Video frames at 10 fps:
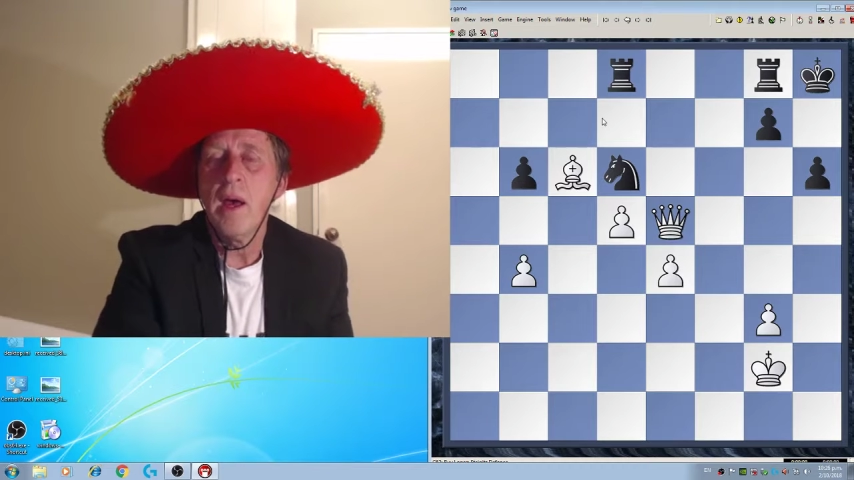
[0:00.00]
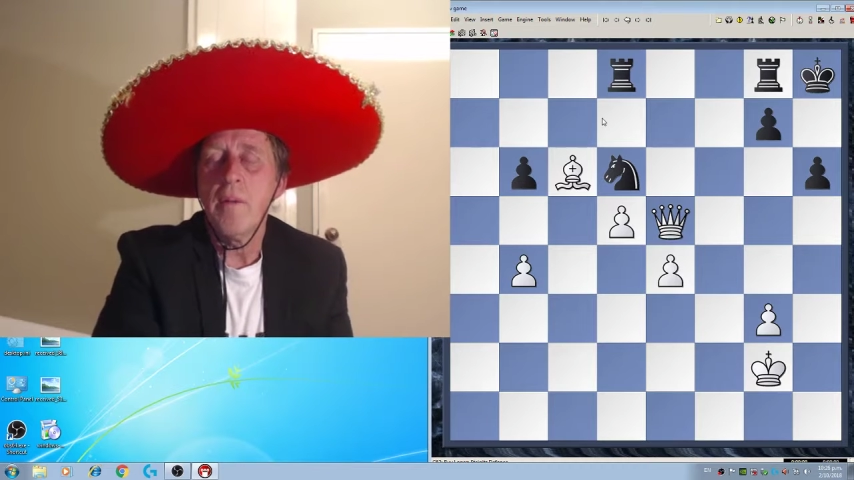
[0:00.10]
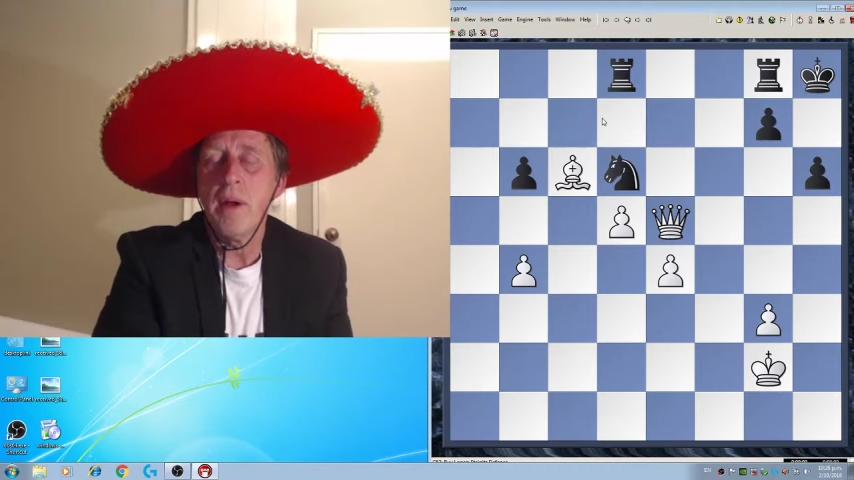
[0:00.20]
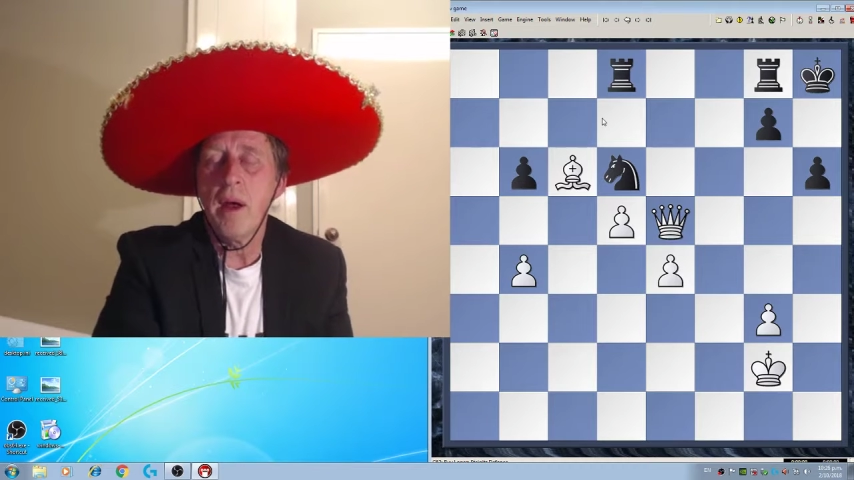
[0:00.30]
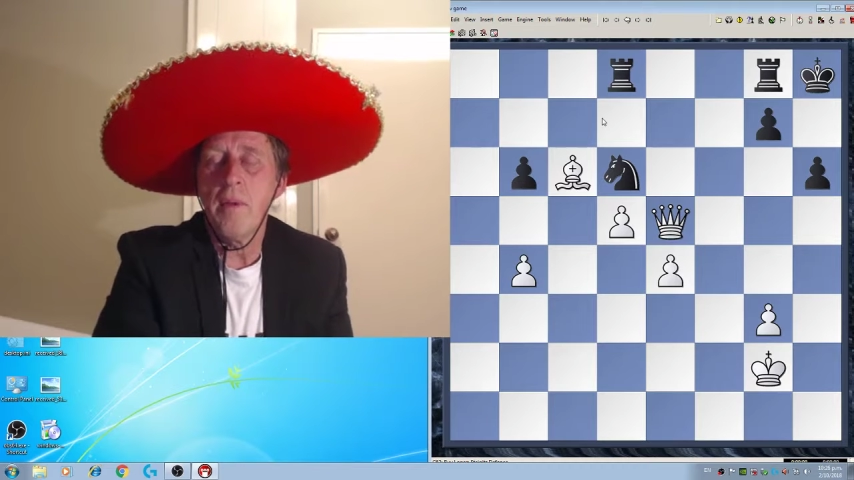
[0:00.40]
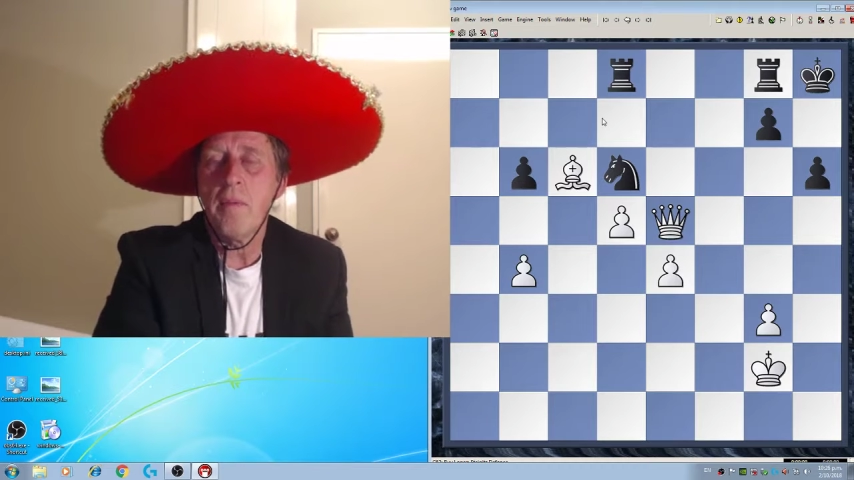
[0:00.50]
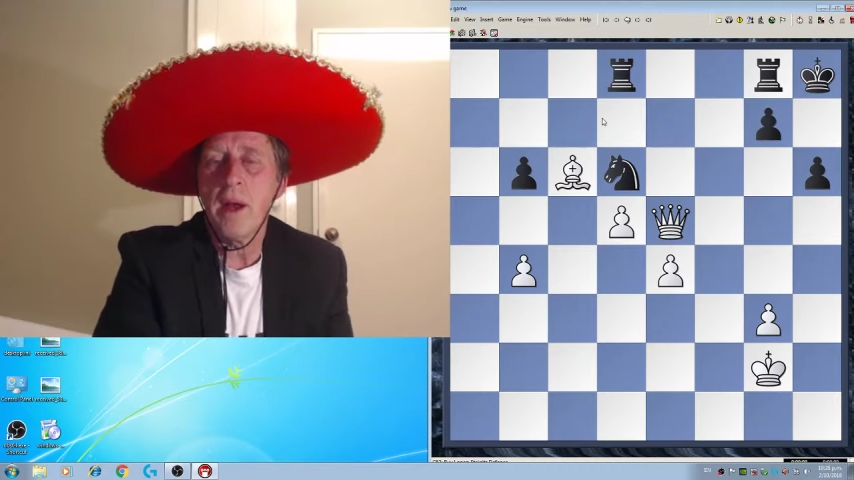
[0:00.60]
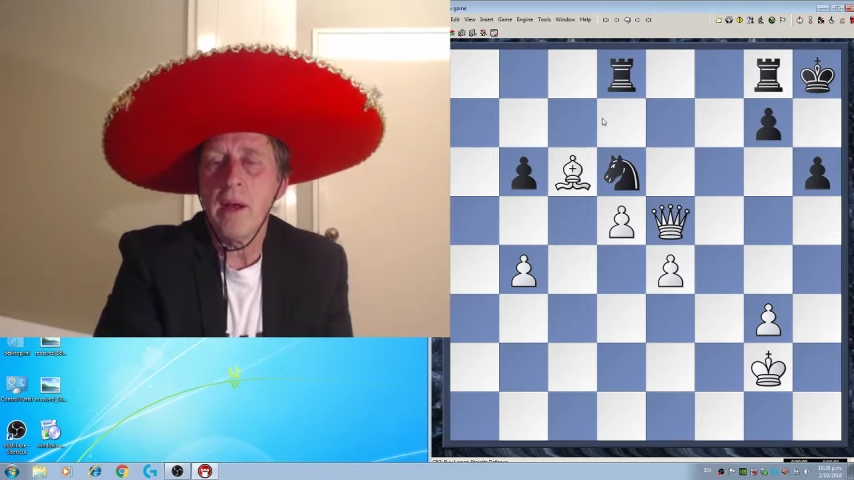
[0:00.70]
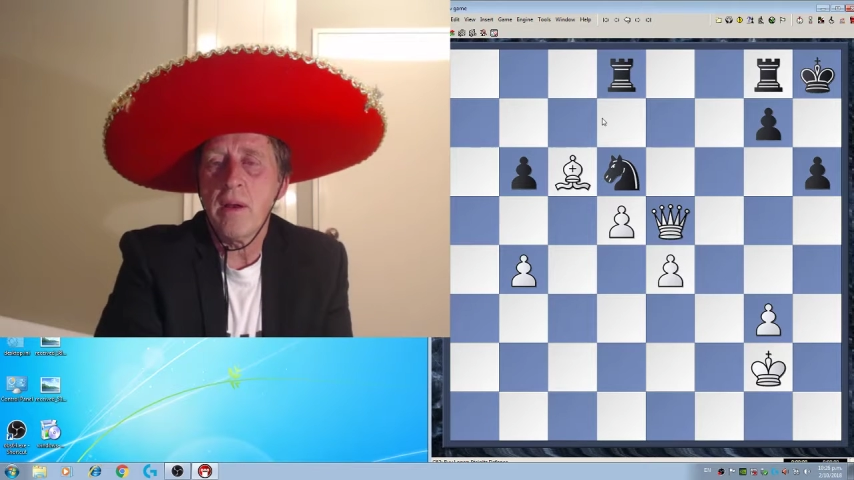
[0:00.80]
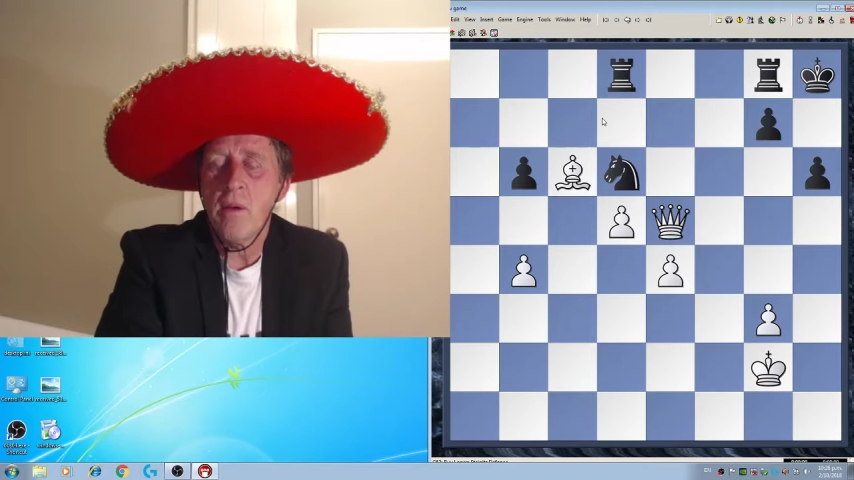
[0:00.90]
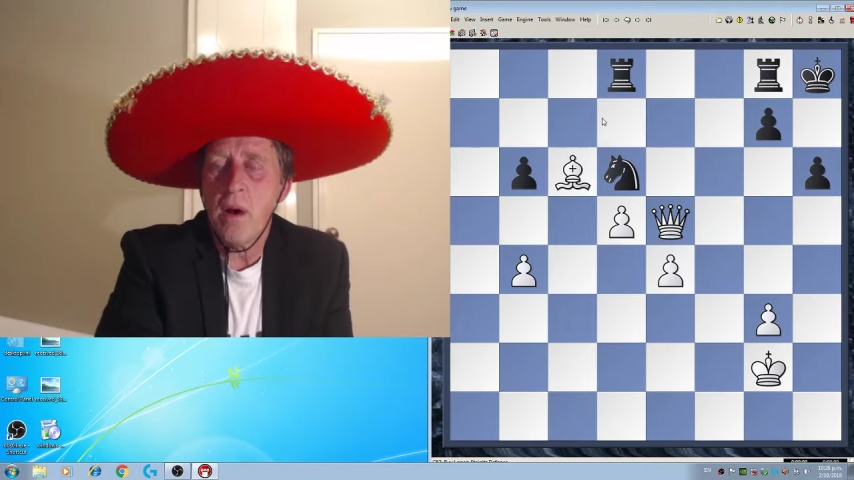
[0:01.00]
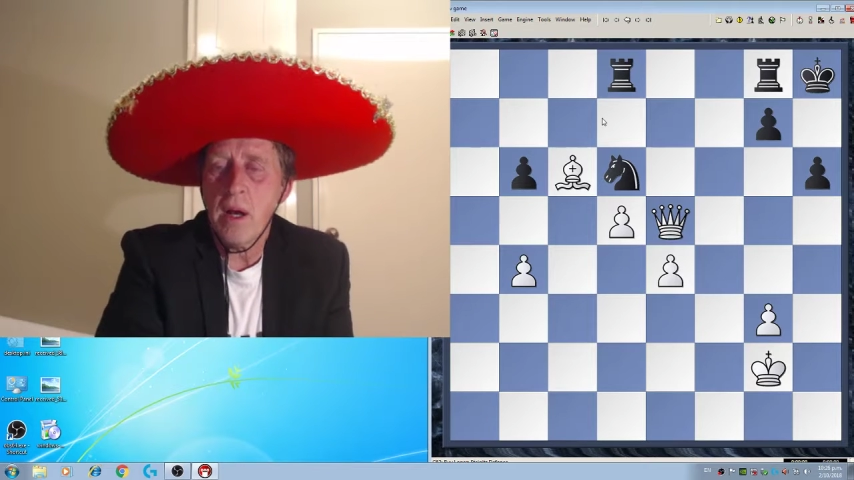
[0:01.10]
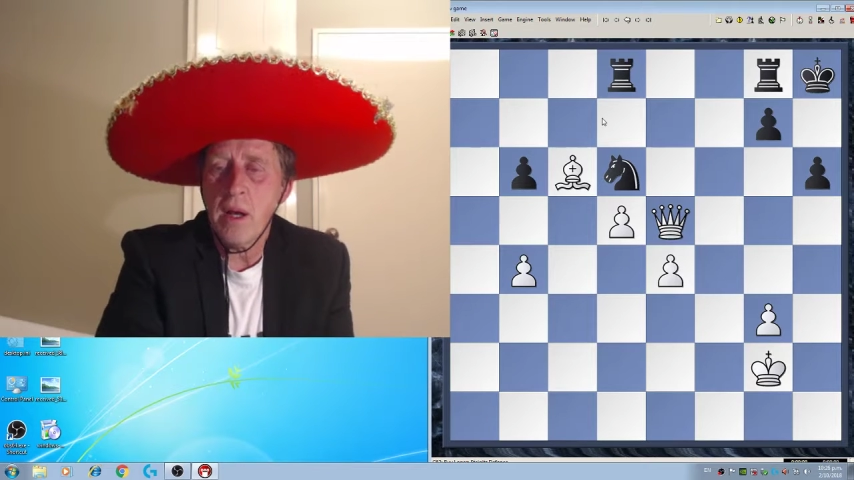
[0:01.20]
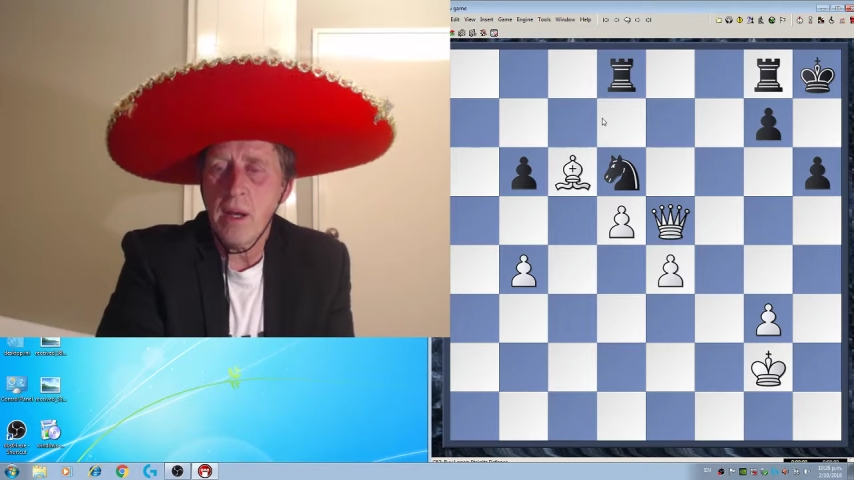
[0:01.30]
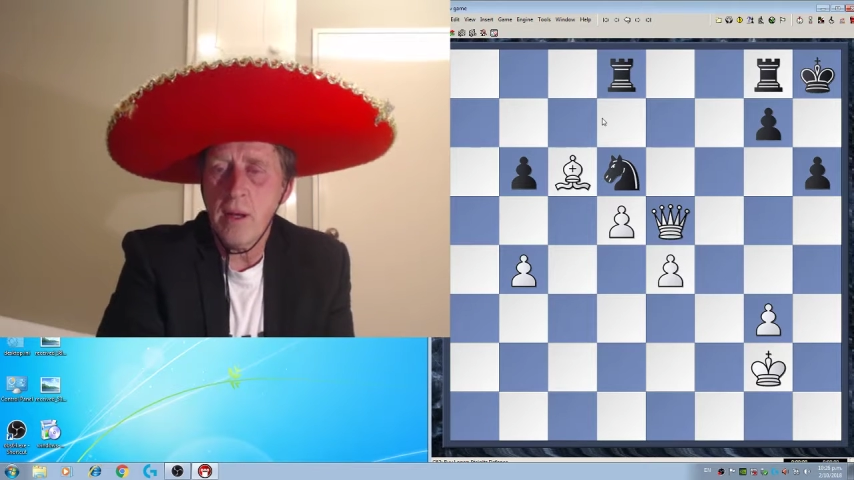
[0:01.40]
but I played
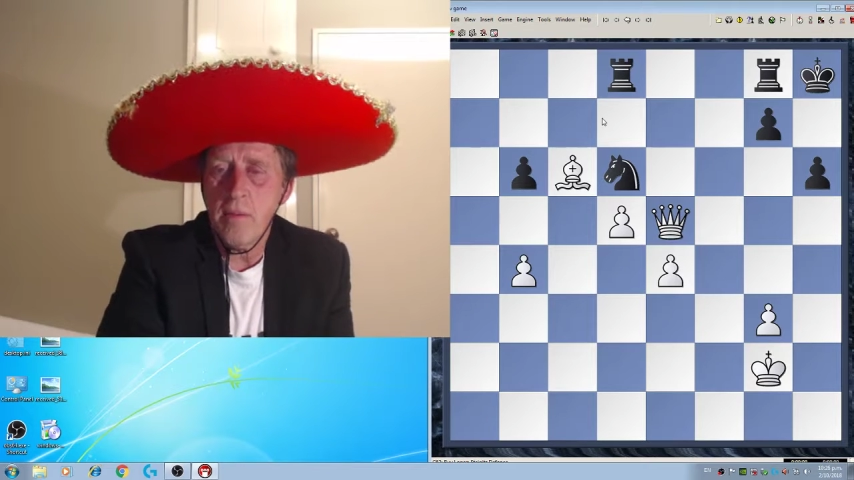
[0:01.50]
quite a